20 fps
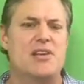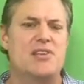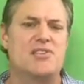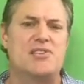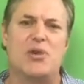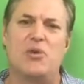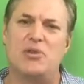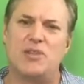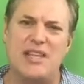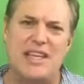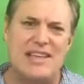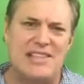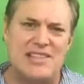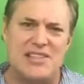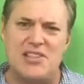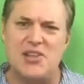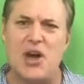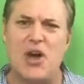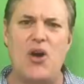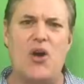So
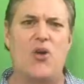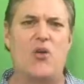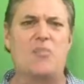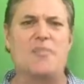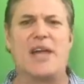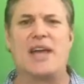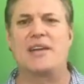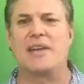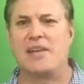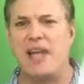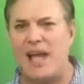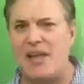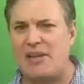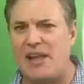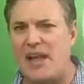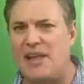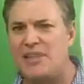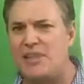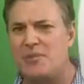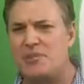let's go, man. I
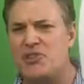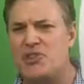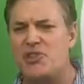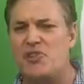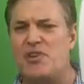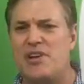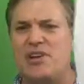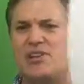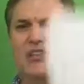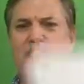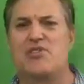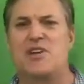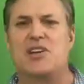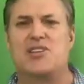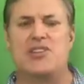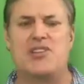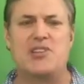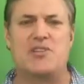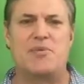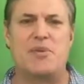got the jury
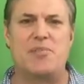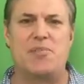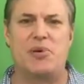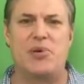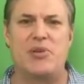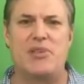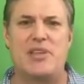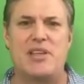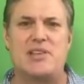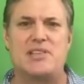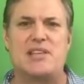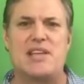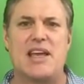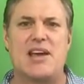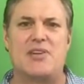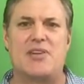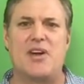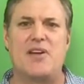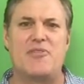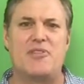instructions. We pulled these
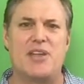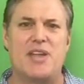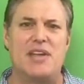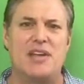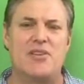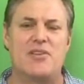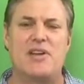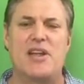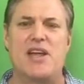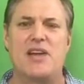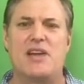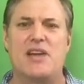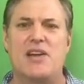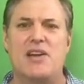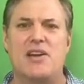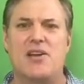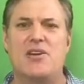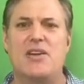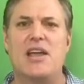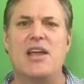down off the internet
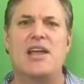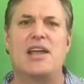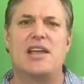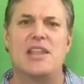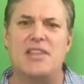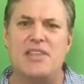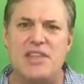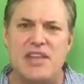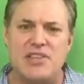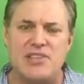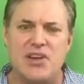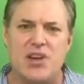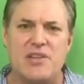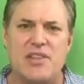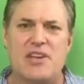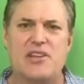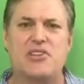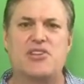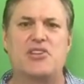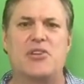here. These are
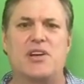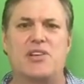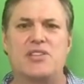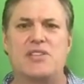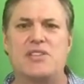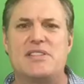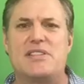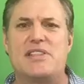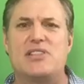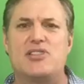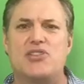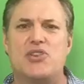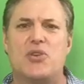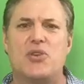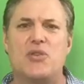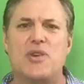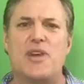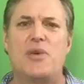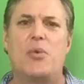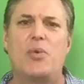the instructions the
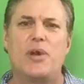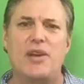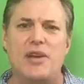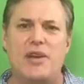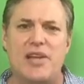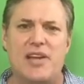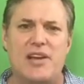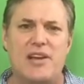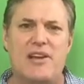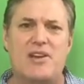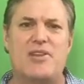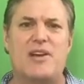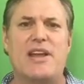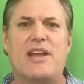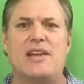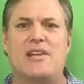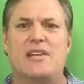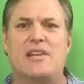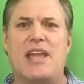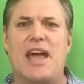jury will hear
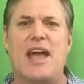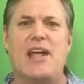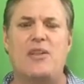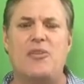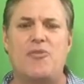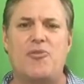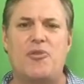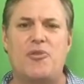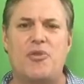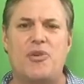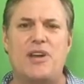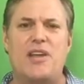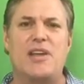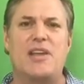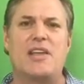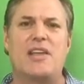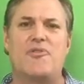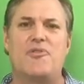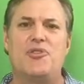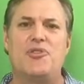in California
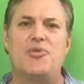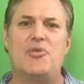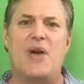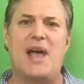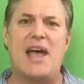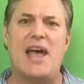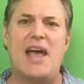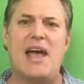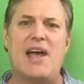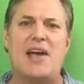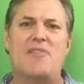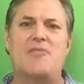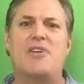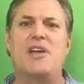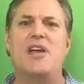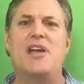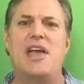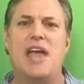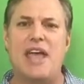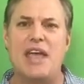if you have
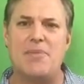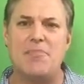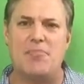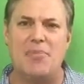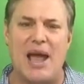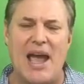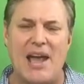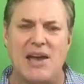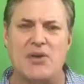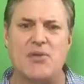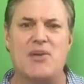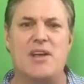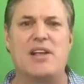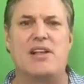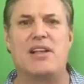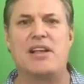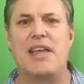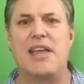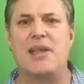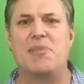a battery
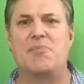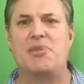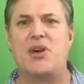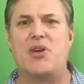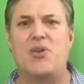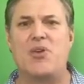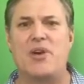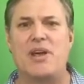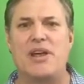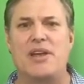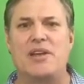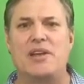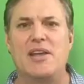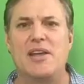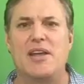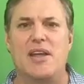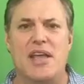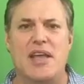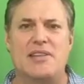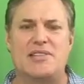claim going,
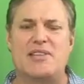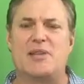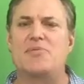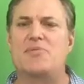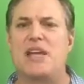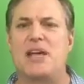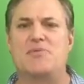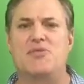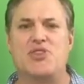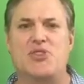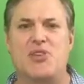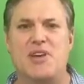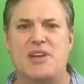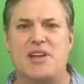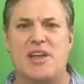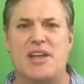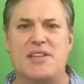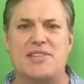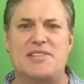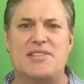and sometimes you're
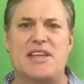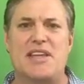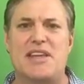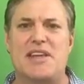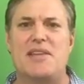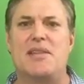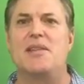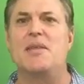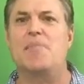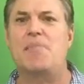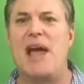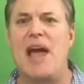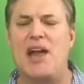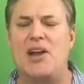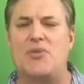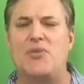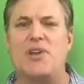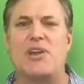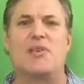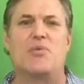gonna see
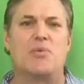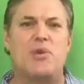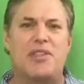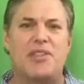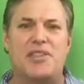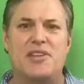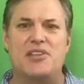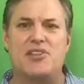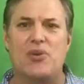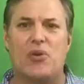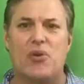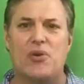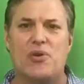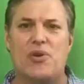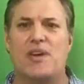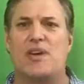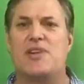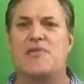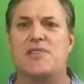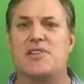battery with the
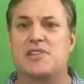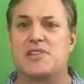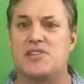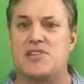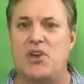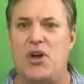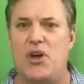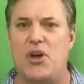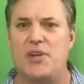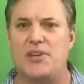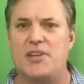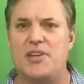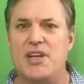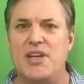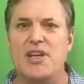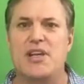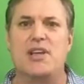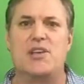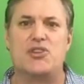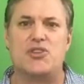tort of assault.
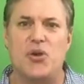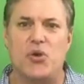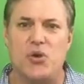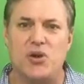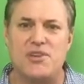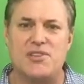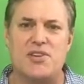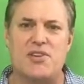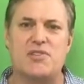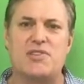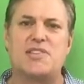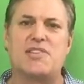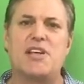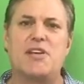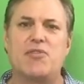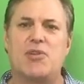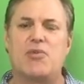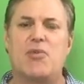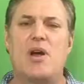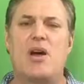Torts are
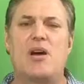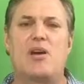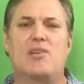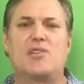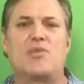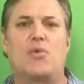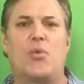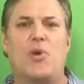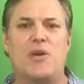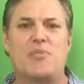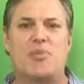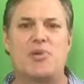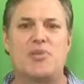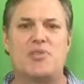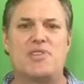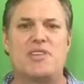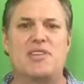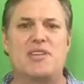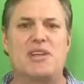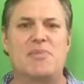civil wrongs one
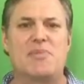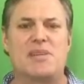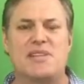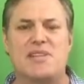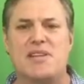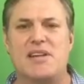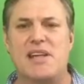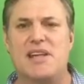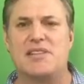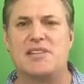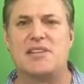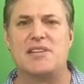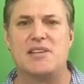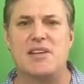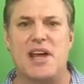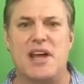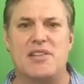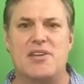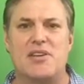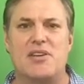person commits against
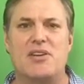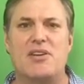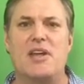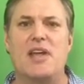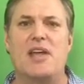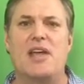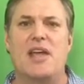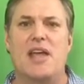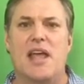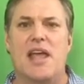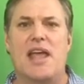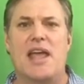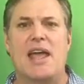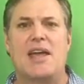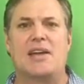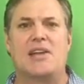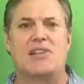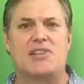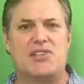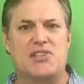another,
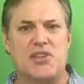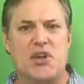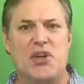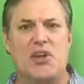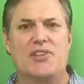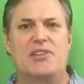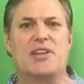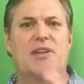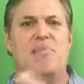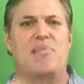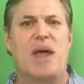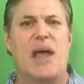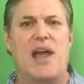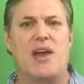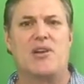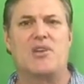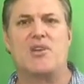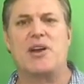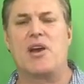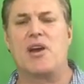and assault and
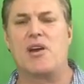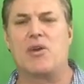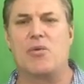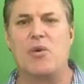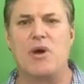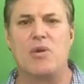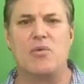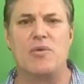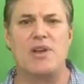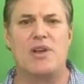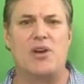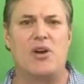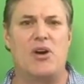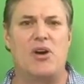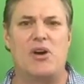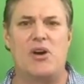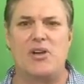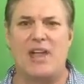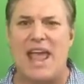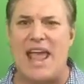battery are what we
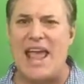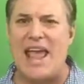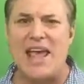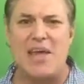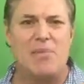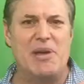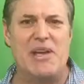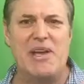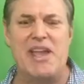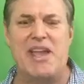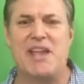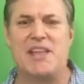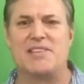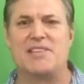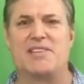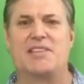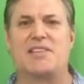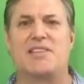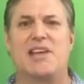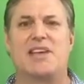call ham and
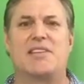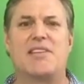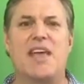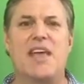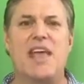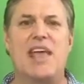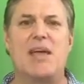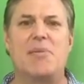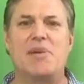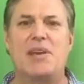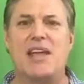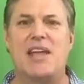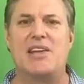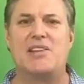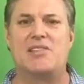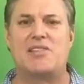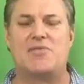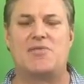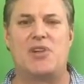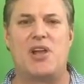eggs. It's like the ham and
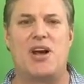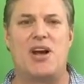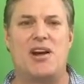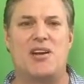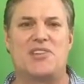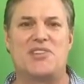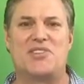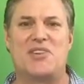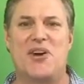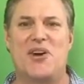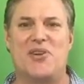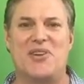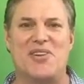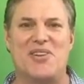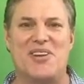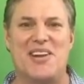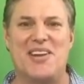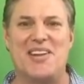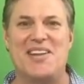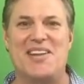eggs of law. So
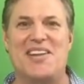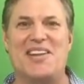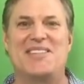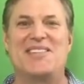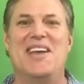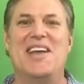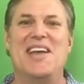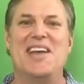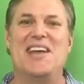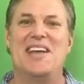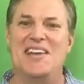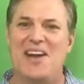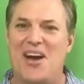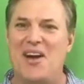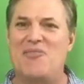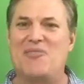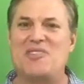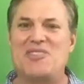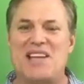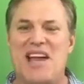you're gonna get,
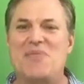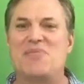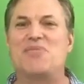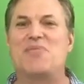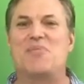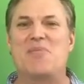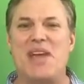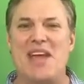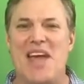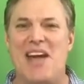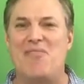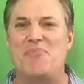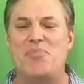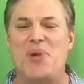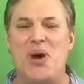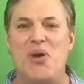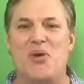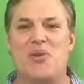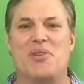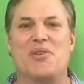oftentimes you may have
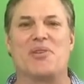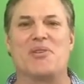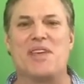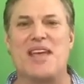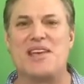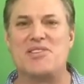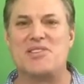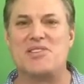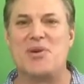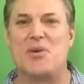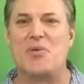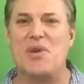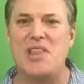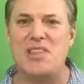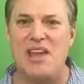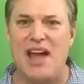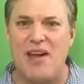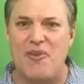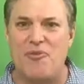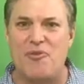both, okay? So
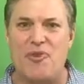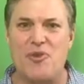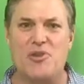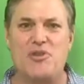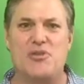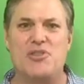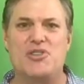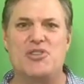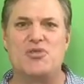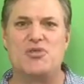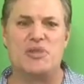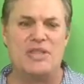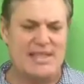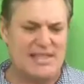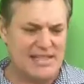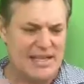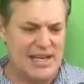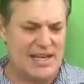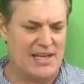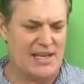without further ado,
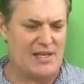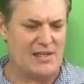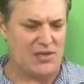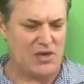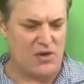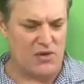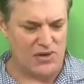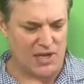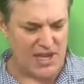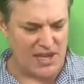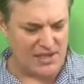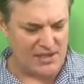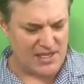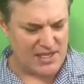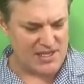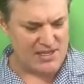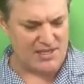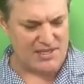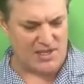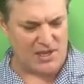let's hit it. Okay,
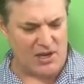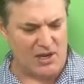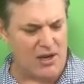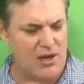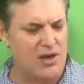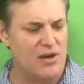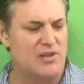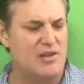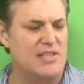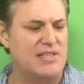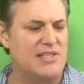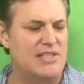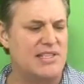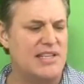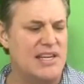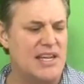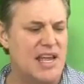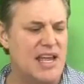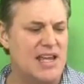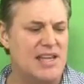these are the
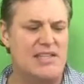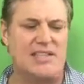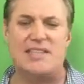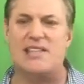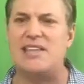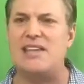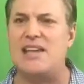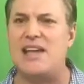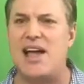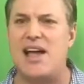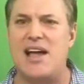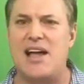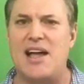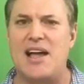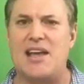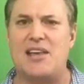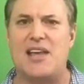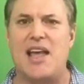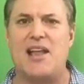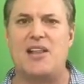
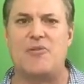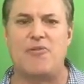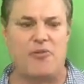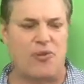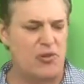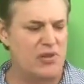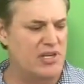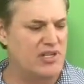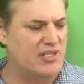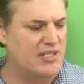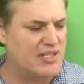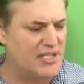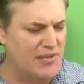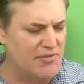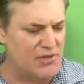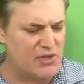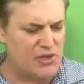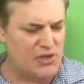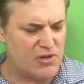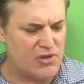CACI, California
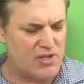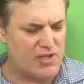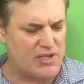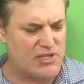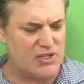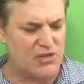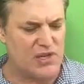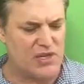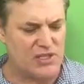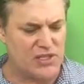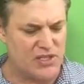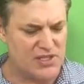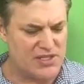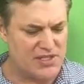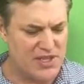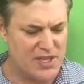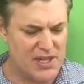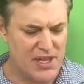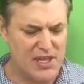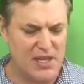Civil Jury
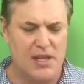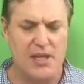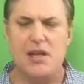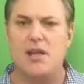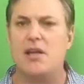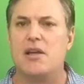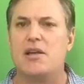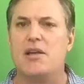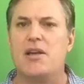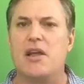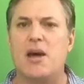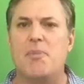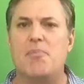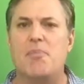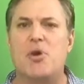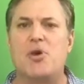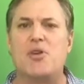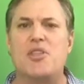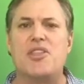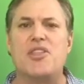Instructions,
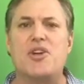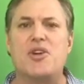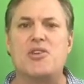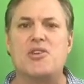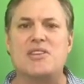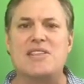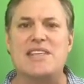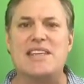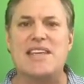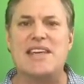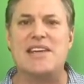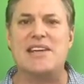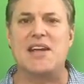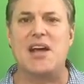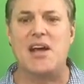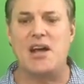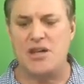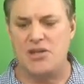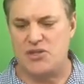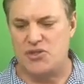number
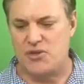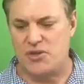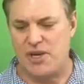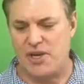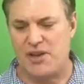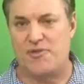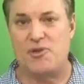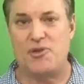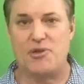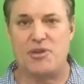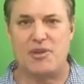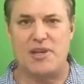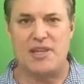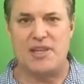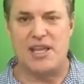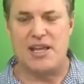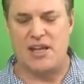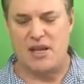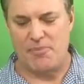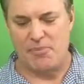1300, if you're looking
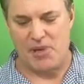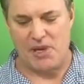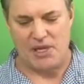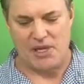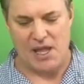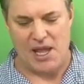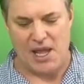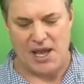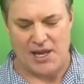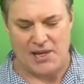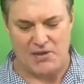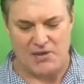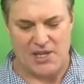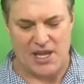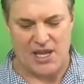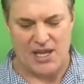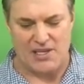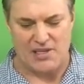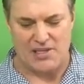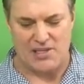that up online,
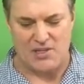okay?